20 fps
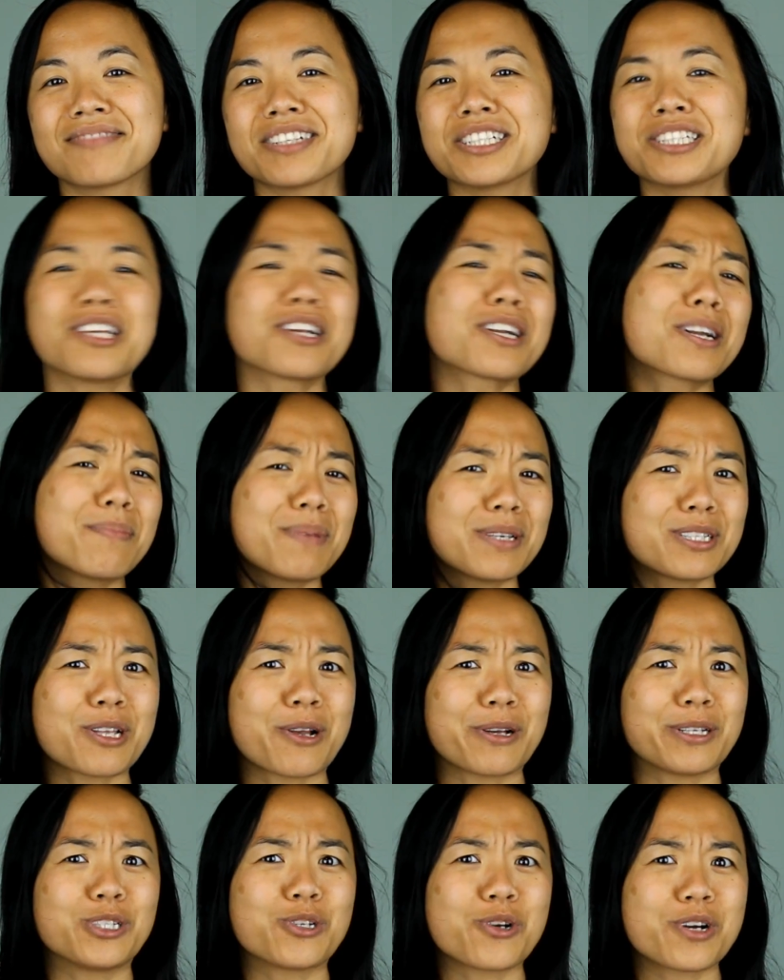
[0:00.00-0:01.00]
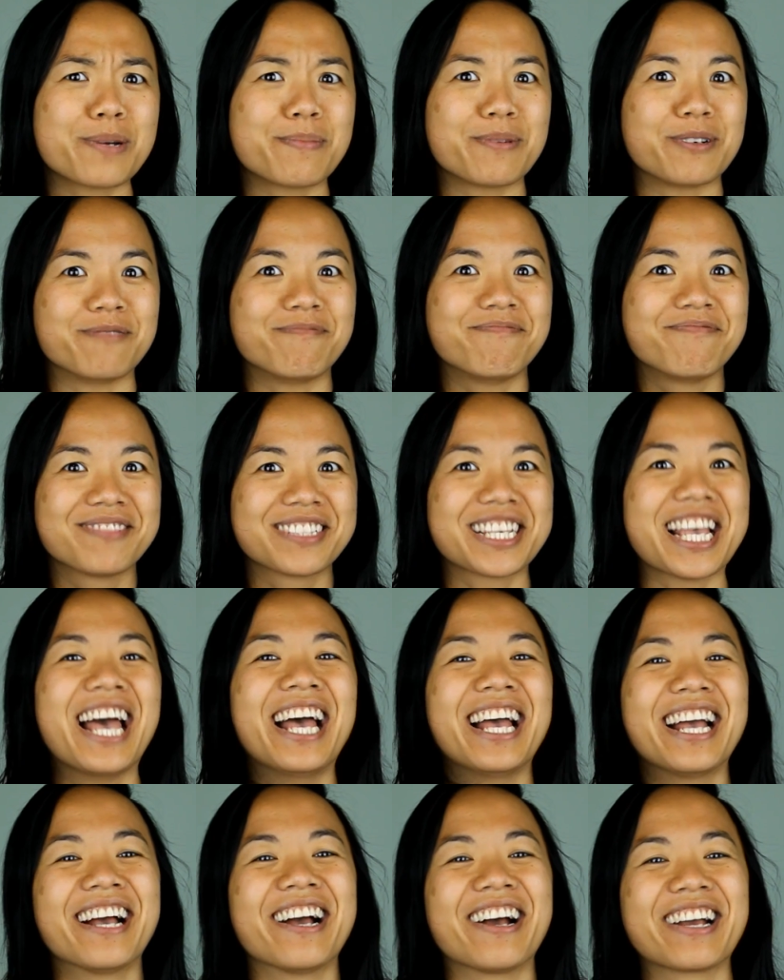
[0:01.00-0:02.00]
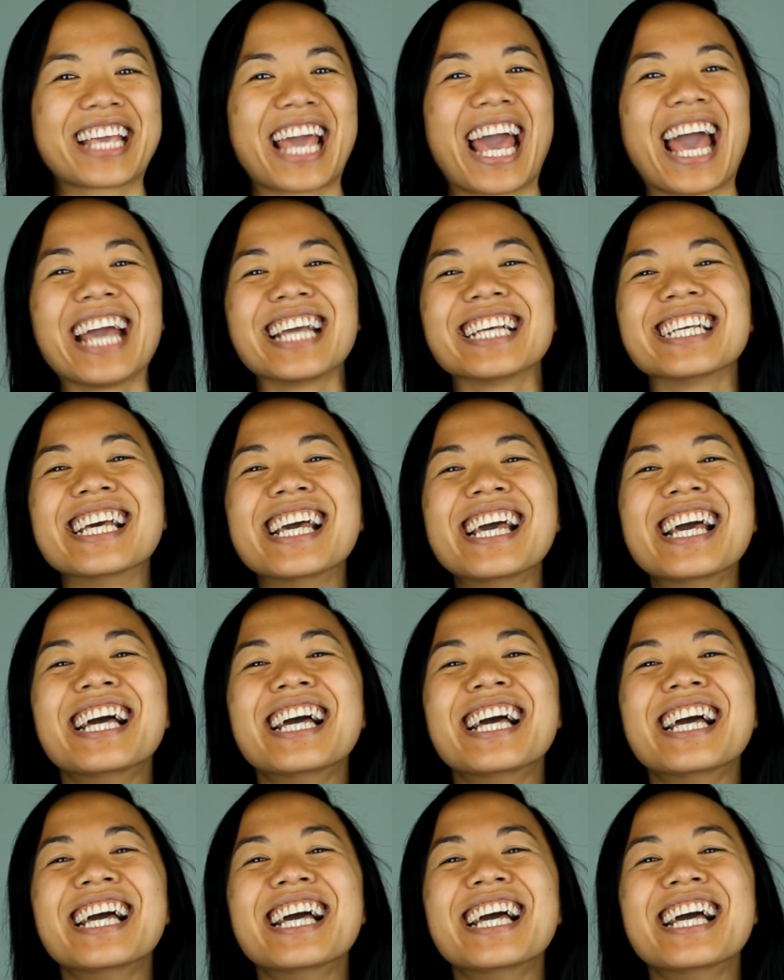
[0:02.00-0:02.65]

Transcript: not going to be so enjoyable. Okay,